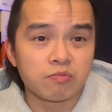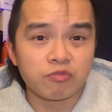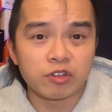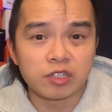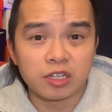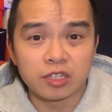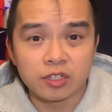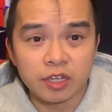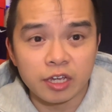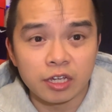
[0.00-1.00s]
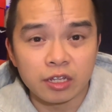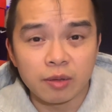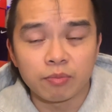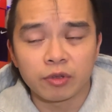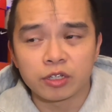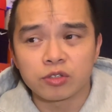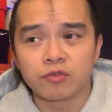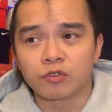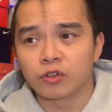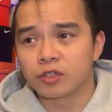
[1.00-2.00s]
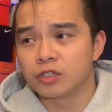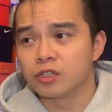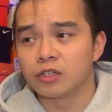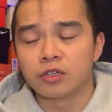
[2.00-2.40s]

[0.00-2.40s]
pretty insane, and plus you've got the